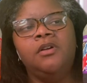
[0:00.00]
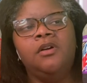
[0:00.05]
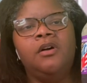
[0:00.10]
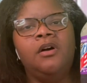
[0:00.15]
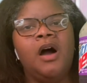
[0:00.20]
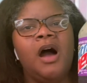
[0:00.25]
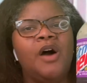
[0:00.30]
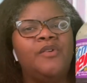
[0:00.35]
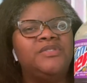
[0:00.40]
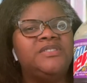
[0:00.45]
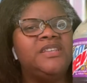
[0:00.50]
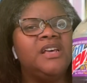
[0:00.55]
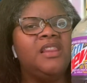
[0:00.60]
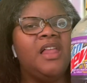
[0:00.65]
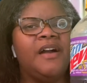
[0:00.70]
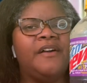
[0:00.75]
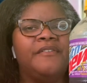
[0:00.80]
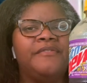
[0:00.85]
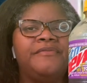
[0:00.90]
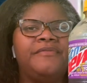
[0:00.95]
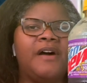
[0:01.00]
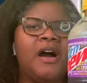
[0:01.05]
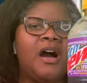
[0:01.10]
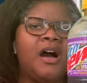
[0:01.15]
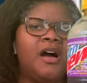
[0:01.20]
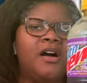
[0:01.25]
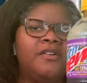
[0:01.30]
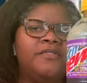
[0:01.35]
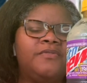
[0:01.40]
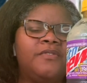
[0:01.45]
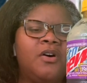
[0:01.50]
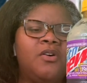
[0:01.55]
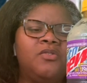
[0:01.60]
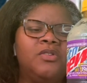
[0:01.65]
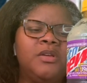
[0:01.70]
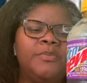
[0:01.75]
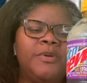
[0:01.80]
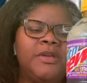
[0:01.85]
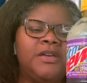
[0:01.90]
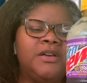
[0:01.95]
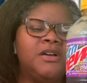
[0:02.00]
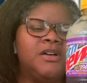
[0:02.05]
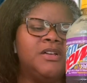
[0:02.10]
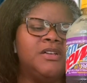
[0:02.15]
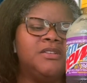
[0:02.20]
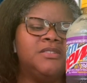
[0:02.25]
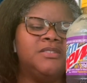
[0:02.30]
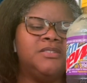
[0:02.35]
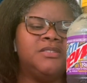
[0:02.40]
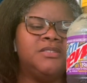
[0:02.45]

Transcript: I would say like a 5, only because